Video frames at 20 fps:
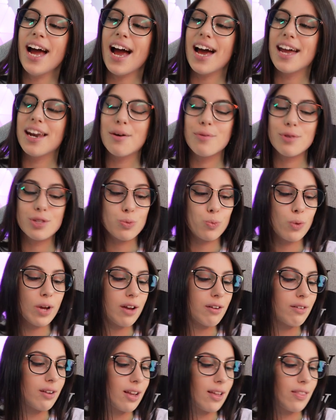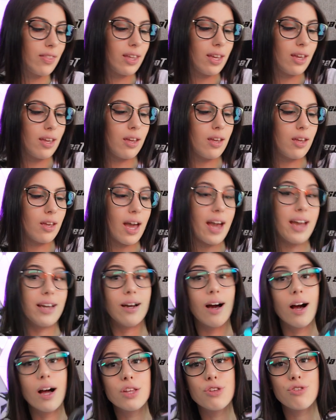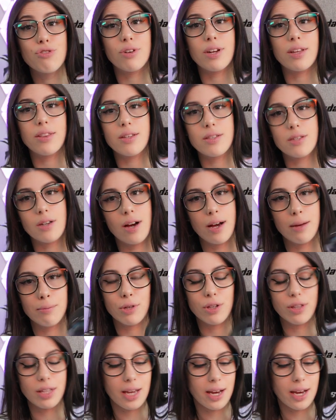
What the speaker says: and I was wearing the 800 at the time, not the